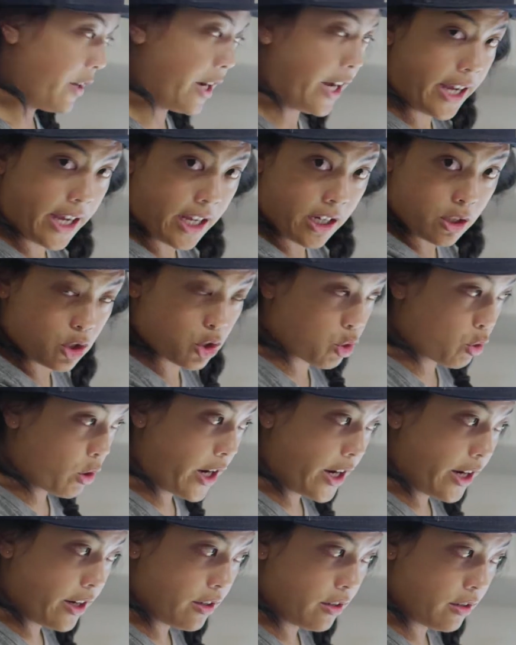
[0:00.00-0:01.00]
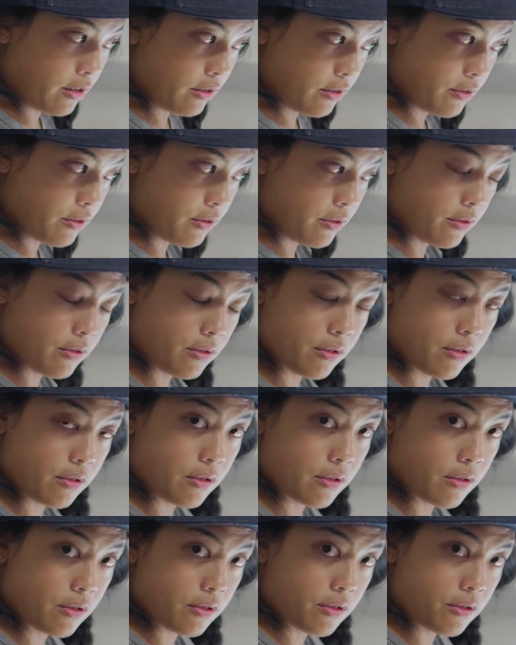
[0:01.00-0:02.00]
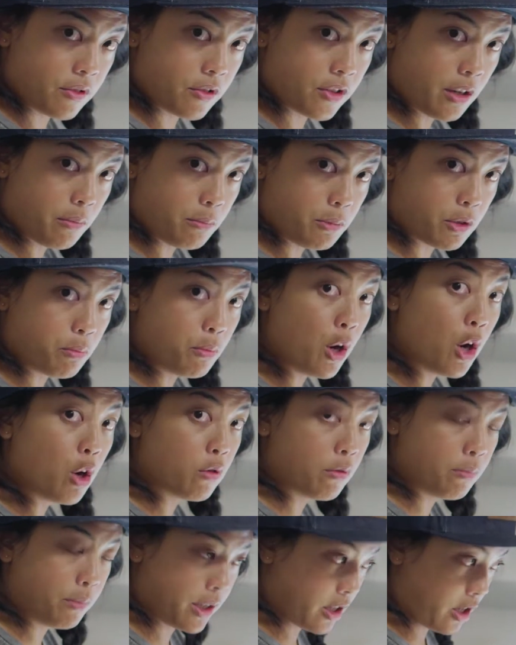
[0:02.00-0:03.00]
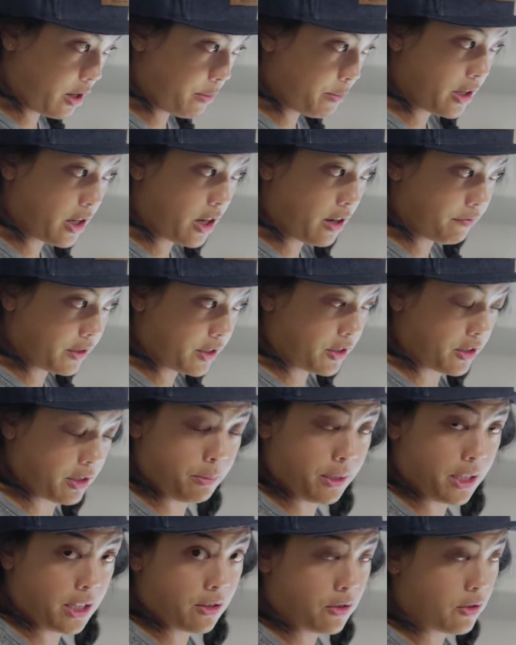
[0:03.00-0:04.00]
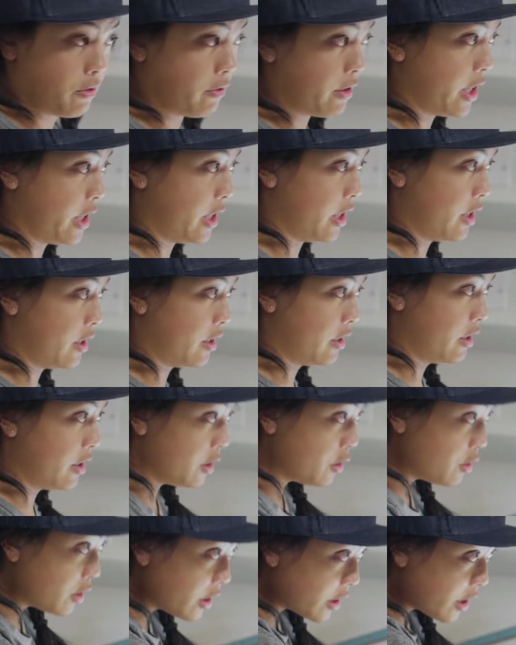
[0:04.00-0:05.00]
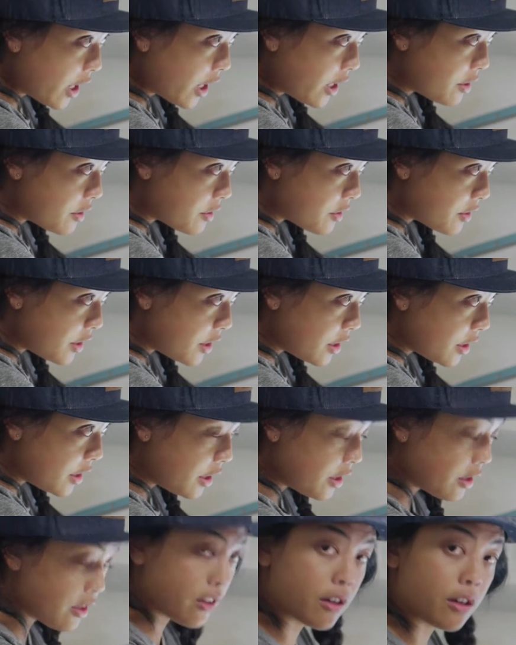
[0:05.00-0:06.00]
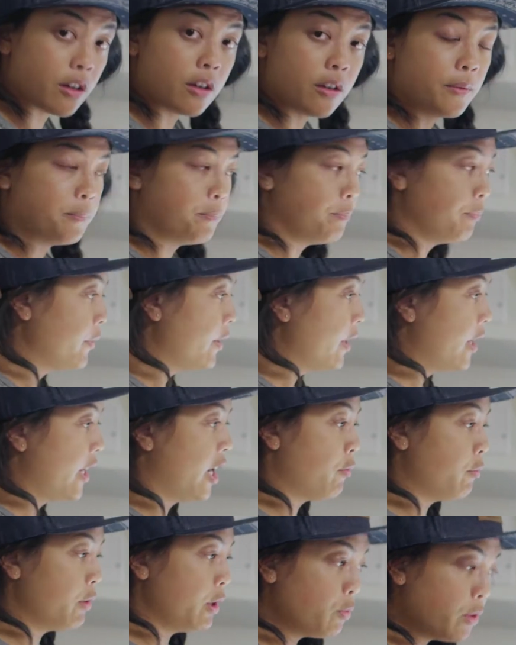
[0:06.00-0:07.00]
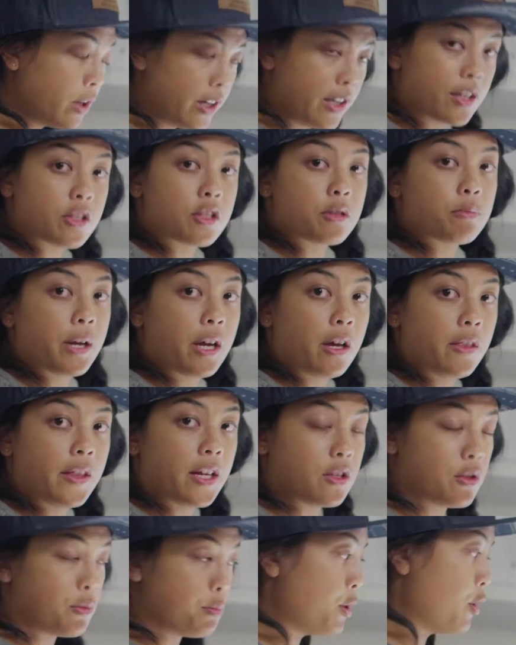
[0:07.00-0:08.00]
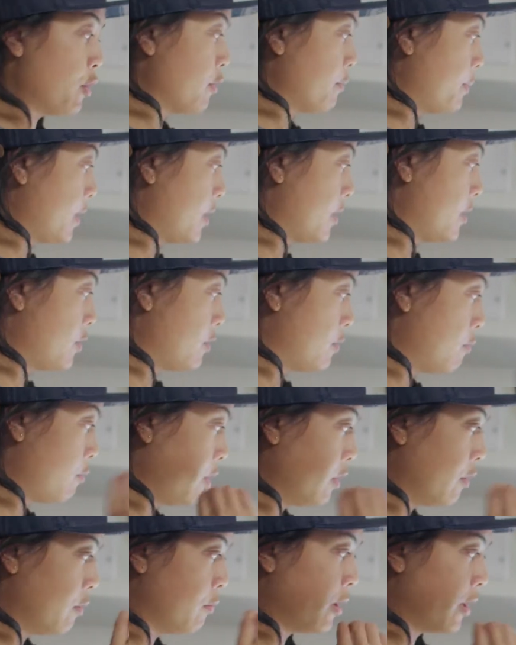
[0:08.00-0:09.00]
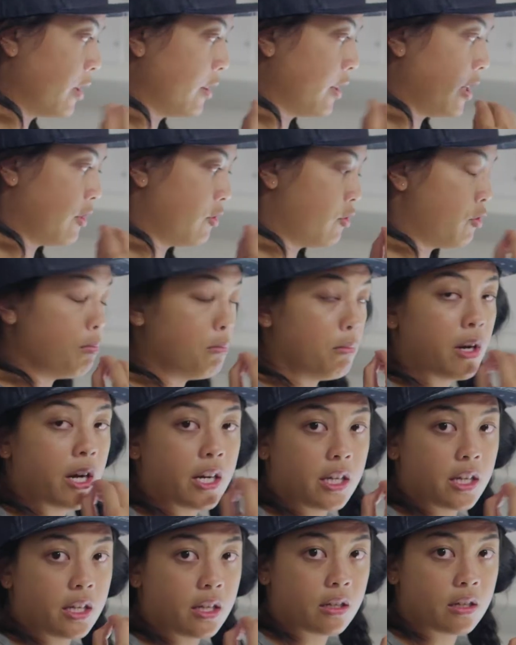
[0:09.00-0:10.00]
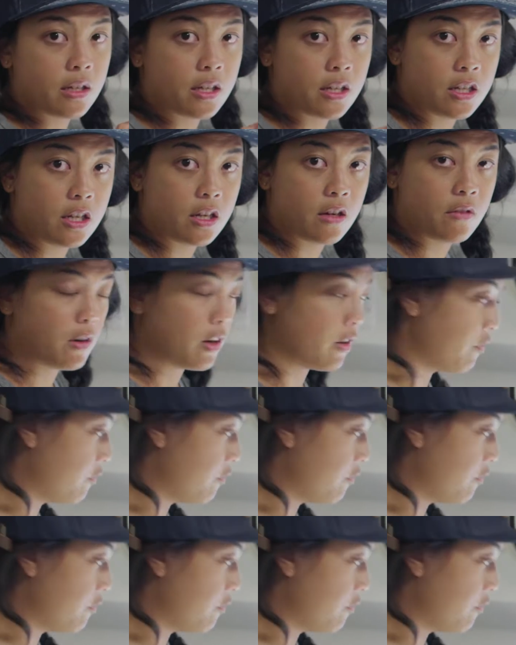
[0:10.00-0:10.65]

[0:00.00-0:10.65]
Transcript: I had a dryer, some smoke would be coming off these beans already. And you can kind of see it here. And we want to expel that smoke because we don't want that to muddy any of our